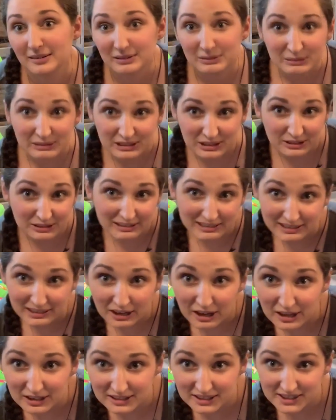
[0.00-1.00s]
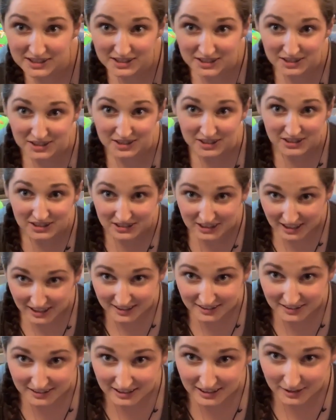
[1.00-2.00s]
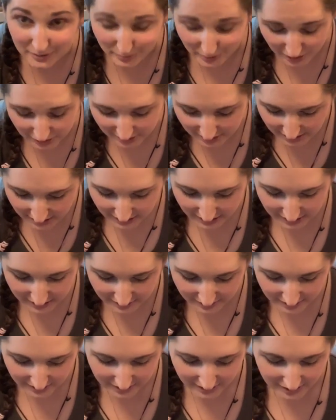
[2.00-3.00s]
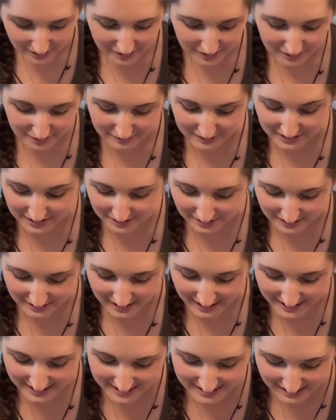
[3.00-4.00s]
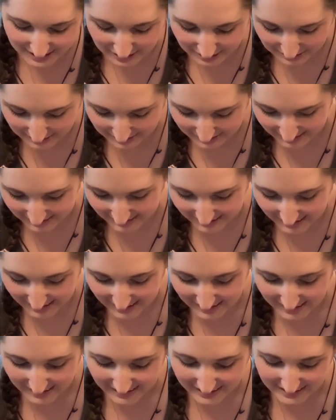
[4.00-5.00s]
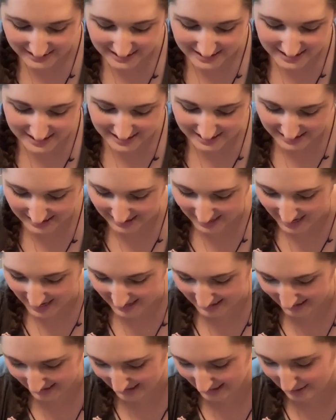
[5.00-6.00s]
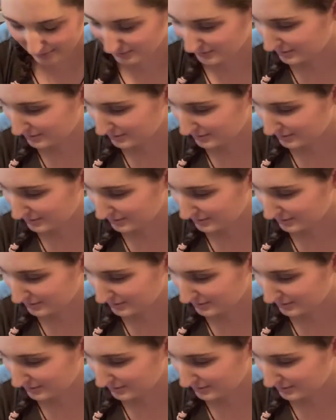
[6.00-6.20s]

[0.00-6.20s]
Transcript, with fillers: when you're in college, you just kind of keep using it. Or when you're in high school, you just kind of keep